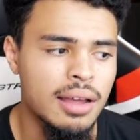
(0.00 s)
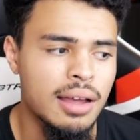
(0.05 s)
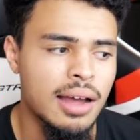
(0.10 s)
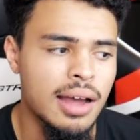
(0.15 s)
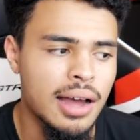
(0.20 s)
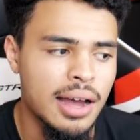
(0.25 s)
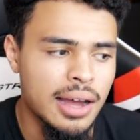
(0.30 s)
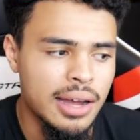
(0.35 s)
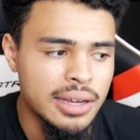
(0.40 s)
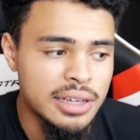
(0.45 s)

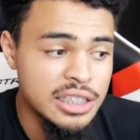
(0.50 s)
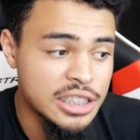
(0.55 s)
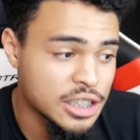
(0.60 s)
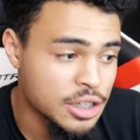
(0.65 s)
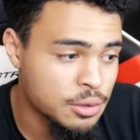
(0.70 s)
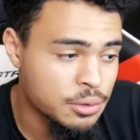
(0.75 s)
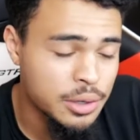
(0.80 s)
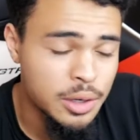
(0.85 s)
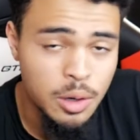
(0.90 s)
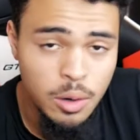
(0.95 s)
I did
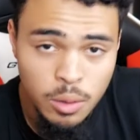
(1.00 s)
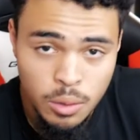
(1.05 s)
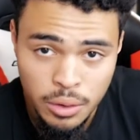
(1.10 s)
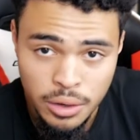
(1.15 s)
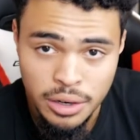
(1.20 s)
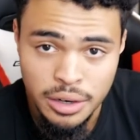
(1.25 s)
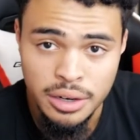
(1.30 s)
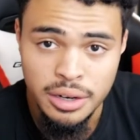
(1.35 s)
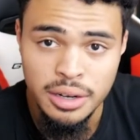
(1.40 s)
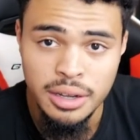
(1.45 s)

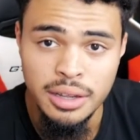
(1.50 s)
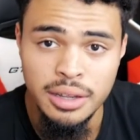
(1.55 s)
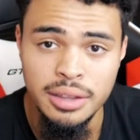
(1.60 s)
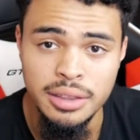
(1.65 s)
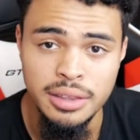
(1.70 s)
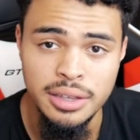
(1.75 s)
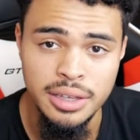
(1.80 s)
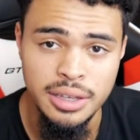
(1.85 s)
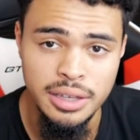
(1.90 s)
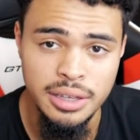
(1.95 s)
record
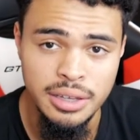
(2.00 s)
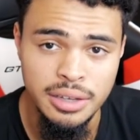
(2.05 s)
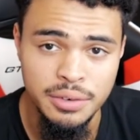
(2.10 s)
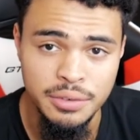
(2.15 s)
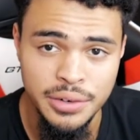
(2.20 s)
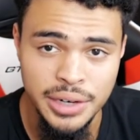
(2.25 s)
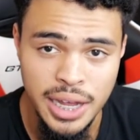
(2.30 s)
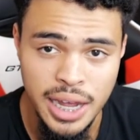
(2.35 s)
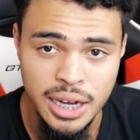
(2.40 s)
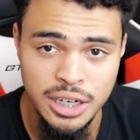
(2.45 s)
the
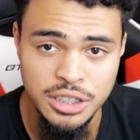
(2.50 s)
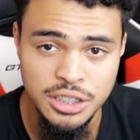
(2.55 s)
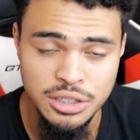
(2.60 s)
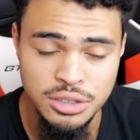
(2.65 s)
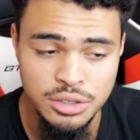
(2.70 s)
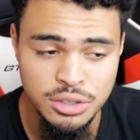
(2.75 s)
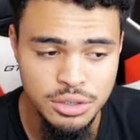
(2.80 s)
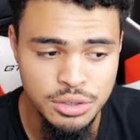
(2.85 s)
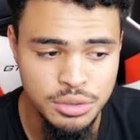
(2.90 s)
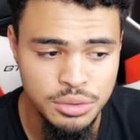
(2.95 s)
reaction
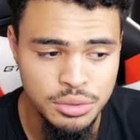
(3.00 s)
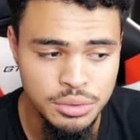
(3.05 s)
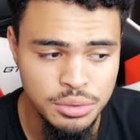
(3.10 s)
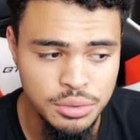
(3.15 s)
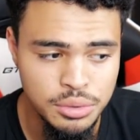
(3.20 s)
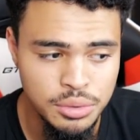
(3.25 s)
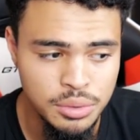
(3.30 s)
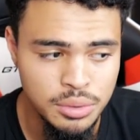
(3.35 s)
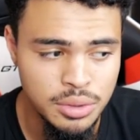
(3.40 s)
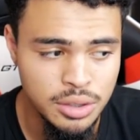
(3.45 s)

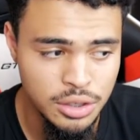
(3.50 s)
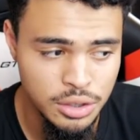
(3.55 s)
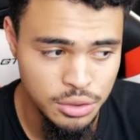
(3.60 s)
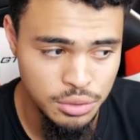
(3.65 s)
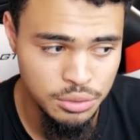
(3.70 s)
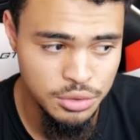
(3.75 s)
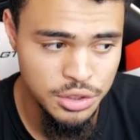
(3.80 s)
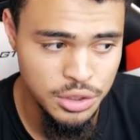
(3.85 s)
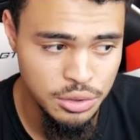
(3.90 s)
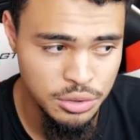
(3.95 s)
to the new
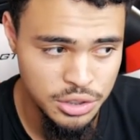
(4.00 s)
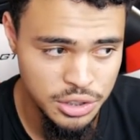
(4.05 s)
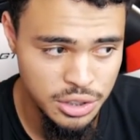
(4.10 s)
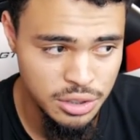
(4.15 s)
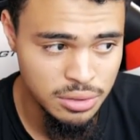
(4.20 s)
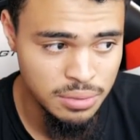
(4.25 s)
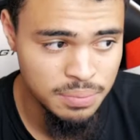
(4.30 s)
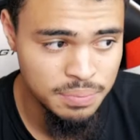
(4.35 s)
JoJo,